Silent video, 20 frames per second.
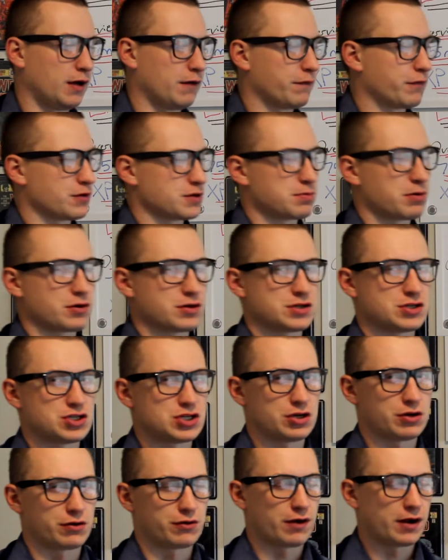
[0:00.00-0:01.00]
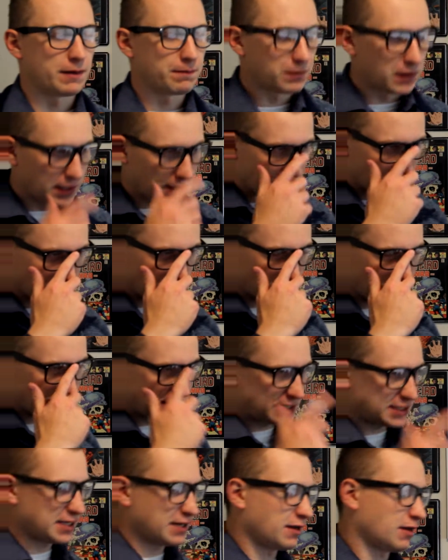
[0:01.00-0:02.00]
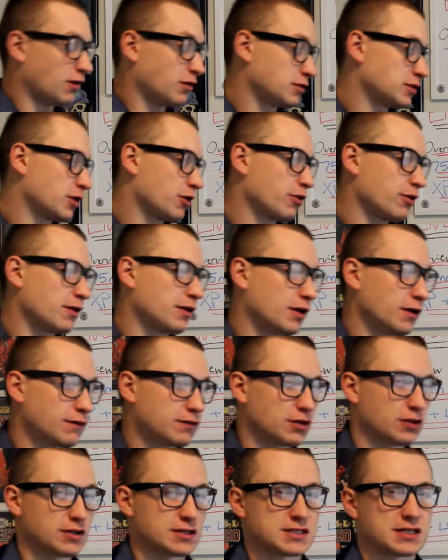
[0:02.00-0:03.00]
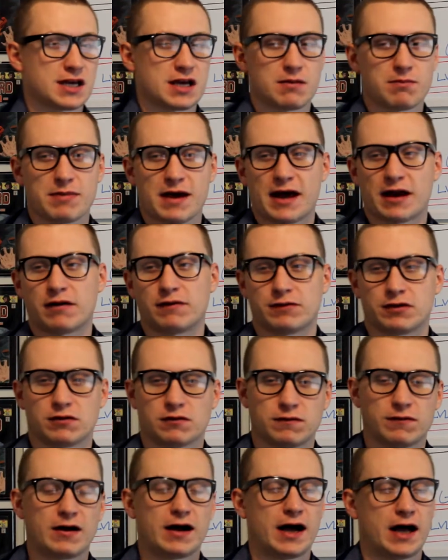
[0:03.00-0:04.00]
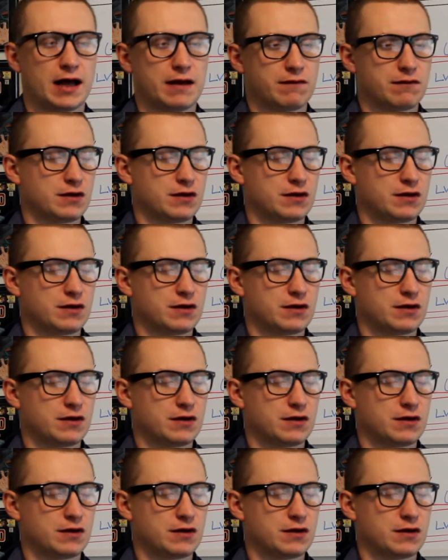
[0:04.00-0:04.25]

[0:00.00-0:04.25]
first-person shooter, right? So this is an alternative to, let's say, Battlefield 5.